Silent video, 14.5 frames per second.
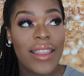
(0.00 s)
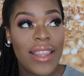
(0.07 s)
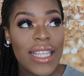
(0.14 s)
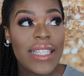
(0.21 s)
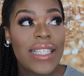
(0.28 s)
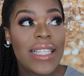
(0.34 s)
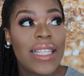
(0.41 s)

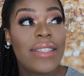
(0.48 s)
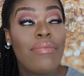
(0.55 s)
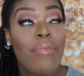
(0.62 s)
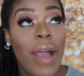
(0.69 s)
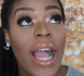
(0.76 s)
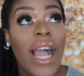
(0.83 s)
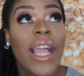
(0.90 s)
This is
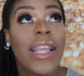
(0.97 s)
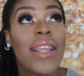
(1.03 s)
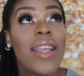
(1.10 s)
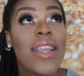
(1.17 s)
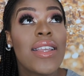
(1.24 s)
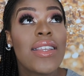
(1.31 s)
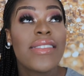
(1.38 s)
my
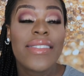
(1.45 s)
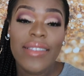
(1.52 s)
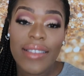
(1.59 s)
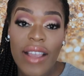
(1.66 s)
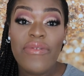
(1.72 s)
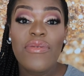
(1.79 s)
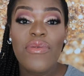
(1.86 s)

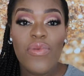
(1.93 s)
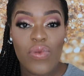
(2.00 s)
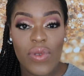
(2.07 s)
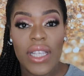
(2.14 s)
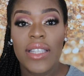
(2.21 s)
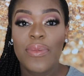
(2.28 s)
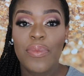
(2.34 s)
seven
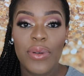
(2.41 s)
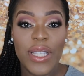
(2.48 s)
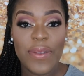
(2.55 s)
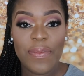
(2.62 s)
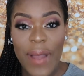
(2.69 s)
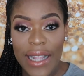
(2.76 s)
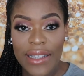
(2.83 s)
weeks
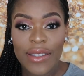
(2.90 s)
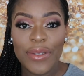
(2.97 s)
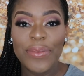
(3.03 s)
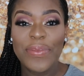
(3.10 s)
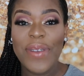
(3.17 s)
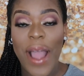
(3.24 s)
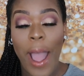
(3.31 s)

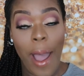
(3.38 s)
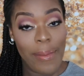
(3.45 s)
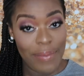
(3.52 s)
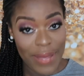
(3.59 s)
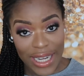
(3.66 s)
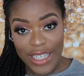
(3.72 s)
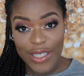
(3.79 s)
postpartum
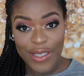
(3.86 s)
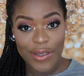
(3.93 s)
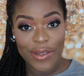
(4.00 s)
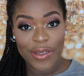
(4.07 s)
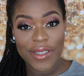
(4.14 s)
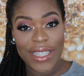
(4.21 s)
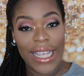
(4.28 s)
belly
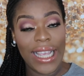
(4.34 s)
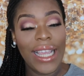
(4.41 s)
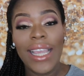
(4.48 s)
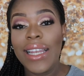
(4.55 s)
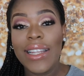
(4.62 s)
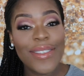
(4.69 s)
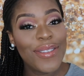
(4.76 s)
shot.
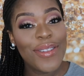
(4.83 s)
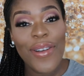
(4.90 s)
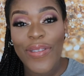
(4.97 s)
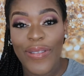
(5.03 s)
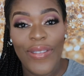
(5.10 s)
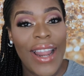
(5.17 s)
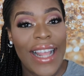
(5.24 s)
It is
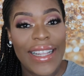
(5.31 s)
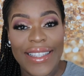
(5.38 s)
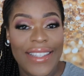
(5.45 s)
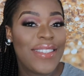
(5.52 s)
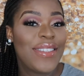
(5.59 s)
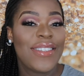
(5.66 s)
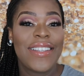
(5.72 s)
not flat.
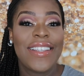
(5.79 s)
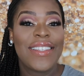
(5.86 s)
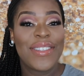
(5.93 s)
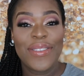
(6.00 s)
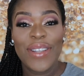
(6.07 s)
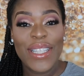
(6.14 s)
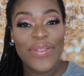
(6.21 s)
It's, it
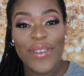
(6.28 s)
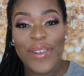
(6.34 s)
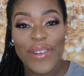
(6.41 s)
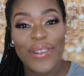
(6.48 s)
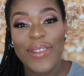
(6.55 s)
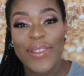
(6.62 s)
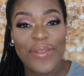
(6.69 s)
is not even
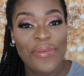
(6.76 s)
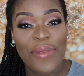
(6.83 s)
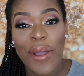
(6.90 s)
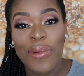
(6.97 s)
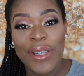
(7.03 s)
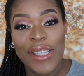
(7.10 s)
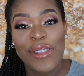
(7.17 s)
close to
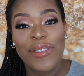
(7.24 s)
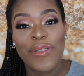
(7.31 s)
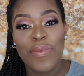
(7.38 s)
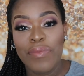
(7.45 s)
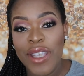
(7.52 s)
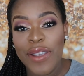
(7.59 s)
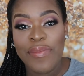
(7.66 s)
where I want it to
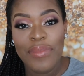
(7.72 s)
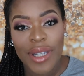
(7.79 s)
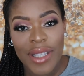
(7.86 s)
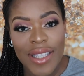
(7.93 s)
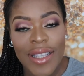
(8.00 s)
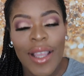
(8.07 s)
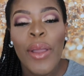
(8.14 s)
be,
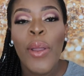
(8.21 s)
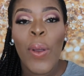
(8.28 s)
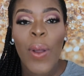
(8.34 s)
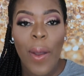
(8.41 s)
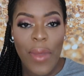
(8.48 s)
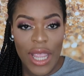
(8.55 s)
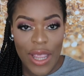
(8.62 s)
but
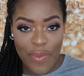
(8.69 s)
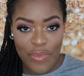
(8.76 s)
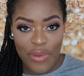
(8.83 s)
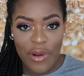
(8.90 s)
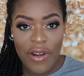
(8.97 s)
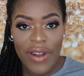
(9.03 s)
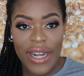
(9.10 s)
we're making
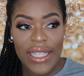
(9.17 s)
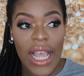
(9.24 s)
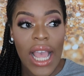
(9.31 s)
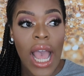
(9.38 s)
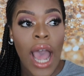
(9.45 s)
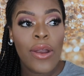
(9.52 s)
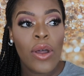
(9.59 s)
progress.
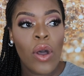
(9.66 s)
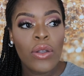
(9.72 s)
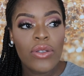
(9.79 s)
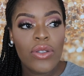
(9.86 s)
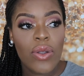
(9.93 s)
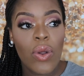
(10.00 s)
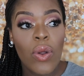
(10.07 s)
And
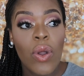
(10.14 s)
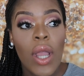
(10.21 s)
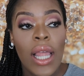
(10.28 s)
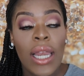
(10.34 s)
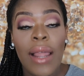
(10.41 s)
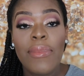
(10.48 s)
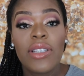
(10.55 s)
also,
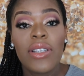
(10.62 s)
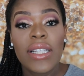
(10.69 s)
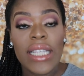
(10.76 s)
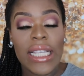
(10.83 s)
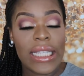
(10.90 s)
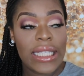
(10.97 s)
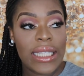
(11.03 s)
let me
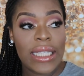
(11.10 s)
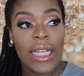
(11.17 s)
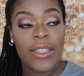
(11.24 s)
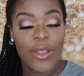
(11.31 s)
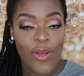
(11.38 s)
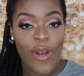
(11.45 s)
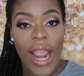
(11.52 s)
just
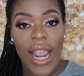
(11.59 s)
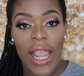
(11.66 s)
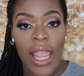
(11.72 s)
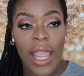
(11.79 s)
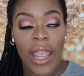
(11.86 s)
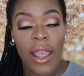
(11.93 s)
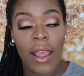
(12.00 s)
insert right
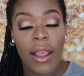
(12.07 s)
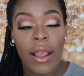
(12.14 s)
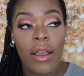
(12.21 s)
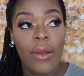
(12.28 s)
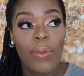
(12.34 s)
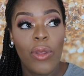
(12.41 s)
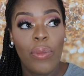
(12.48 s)
here
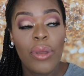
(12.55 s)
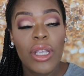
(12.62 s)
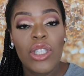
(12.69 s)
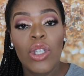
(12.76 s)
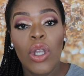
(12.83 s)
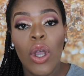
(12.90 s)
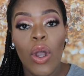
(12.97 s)
um, the
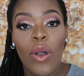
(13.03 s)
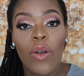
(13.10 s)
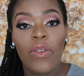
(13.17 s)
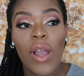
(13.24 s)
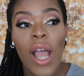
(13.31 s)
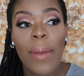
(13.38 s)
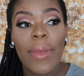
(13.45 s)
picture
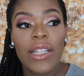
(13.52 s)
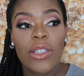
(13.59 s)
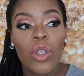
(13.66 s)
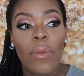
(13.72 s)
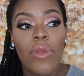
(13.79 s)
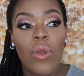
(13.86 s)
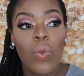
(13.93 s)
of how my
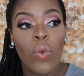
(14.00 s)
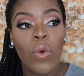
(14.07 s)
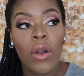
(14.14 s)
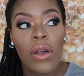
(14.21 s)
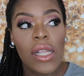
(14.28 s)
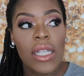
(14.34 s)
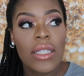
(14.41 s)
tummy
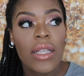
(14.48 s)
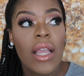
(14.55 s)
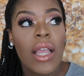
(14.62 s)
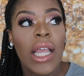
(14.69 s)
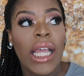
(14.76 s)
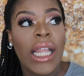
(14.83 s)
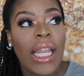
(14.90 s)
was
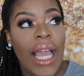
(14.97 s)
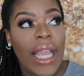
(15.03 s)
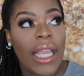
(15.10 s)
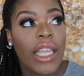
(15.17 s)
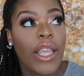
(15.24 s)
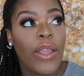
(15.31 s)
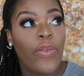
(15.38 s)

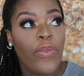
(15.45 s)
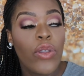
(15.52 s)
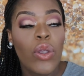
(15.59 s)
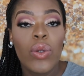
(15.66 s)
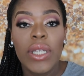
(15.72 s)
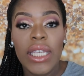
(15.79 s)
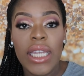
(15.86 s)
like a
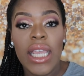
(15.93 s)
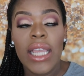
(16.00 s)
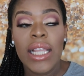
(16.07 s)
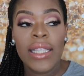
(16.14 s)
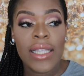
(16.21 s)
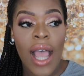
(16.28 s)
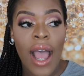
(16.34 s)
few
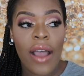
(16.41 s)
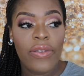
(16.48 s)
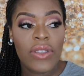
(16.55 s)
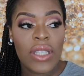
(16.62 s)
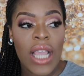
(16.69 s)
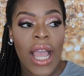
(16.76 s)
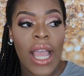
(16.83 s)
days
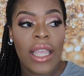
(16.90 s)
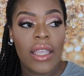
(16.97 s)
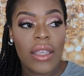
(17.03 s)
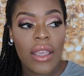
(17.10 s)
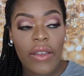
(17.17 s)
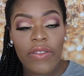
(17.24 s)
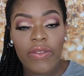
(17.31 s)
after I
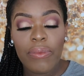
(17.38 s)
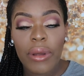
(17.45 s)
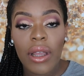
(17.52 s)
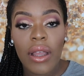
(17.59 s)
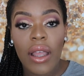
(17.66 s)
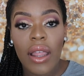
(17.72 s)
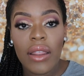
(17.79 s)
gave
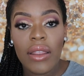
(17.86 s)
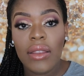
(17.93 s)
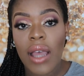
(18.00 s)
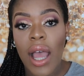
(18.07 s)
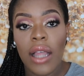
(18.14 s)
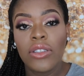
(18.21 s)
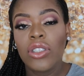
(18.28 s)

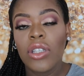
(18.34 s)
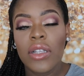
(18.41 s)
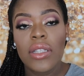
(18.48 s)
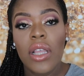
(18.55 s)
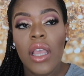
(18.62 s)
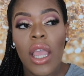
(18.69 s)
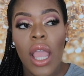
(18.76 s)
birth, and
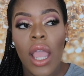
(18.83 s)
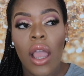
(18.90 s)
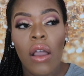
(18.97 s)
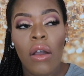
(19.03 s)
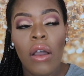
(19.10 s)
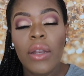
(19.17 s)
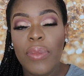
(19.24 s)
just
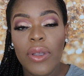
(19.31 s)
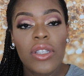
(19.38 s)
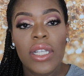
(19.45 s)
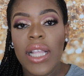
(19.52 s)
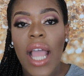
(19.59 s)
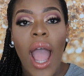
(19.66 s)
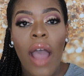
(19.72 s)
all the
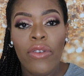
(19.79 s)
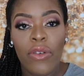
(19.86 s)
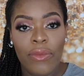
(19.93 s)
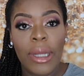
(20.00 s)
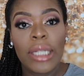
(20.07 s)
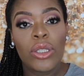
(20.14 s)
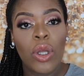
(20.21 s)
pictures I have
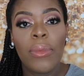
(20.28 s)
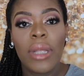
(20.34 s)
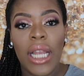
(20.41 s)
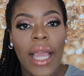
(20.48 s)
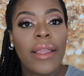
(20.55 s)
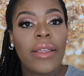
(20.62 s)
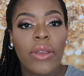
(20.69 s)
of my tummy,
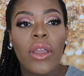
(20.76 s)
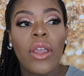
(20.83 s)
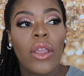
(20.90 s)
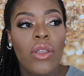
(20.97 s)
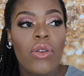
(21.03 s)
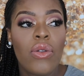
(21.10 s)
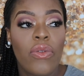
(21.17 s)
like,
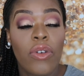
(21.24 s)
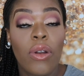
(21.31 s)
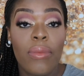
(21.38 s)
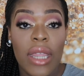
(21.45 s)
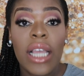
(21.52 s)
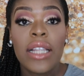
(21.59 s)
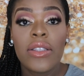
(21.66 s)
you know,
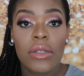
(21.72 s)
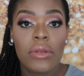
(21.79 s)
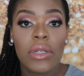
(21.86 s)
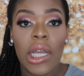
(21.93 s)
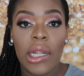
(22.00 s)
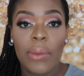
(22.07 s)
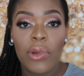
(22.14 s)
from then to
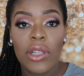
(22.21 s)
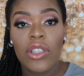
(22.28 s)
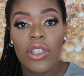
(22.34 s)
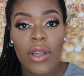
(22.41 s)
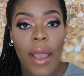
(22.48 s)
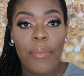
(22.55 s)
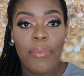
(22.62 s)
now. I'm going to
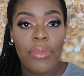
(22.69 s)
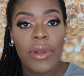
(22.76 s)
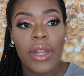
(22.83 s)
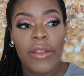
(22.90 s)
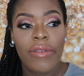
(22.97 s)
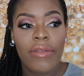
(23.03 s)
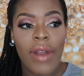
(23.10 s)
try and put
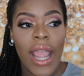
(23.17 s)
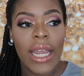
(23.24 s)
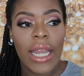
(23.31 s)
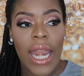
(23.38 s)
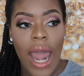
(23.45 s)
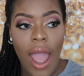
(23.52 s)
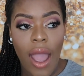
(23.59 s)
it right
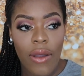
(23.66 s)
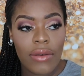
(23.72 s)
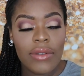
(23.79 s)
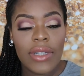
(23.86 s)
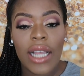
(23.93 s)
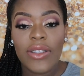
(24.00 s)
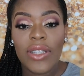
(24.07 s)
now,
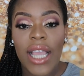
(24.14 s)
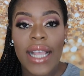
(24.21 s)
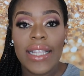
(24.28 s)
as you